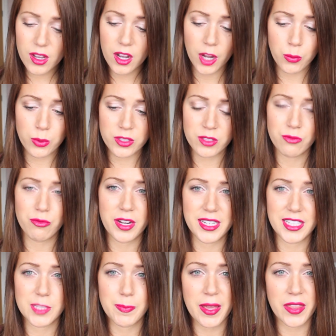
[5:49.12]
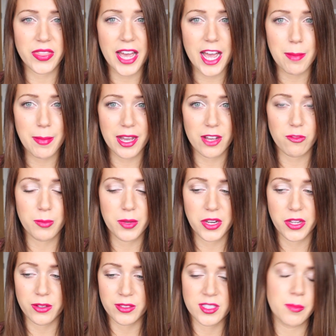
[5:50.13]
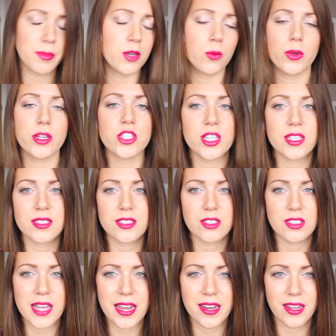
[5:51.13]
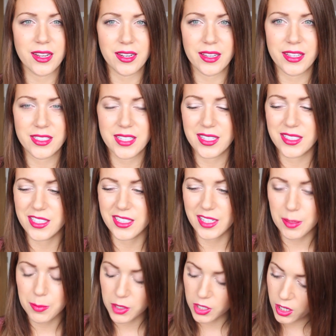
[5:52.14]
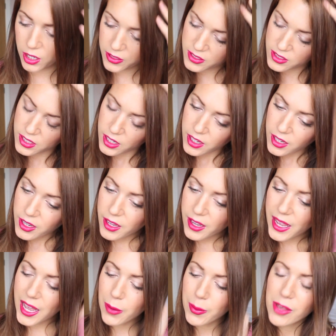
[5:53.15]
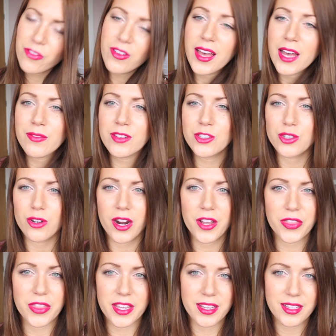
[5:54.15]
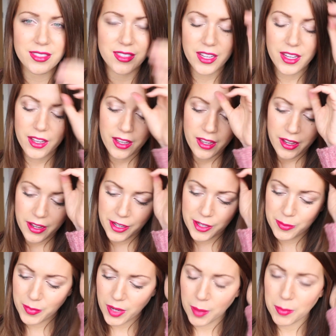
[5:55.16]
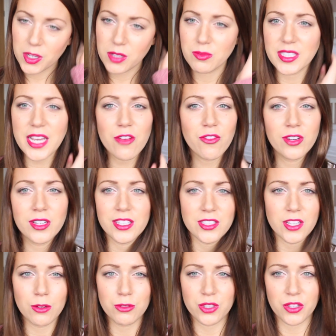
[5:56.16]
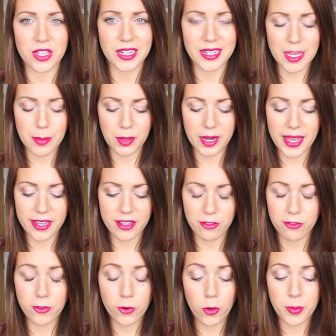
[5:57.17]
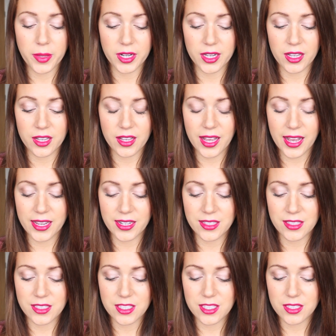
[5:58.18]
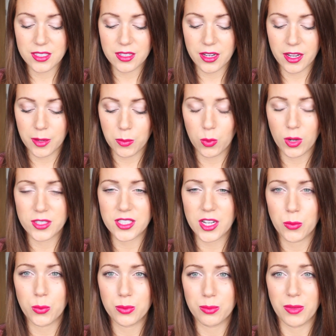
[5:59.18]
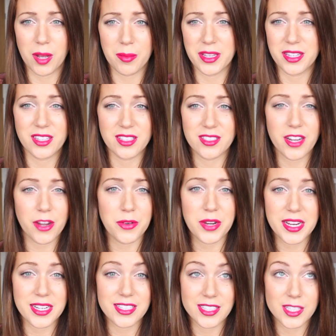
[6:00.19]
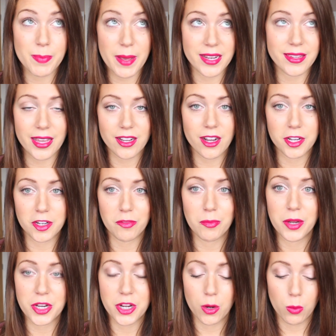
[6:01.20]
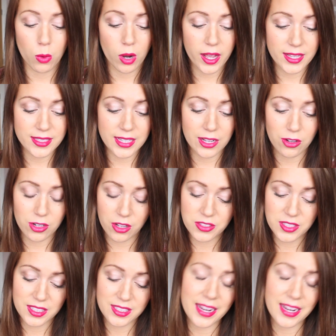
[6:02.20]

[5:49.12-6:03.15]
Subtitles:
I wouldn't really spend that amount of money on something which is technically a tinted lip gloss. However, having tried these, I'm definitely sold on the lip lacquer formula, and whilst I mean there's no need to spend that kind of money on YSL glossy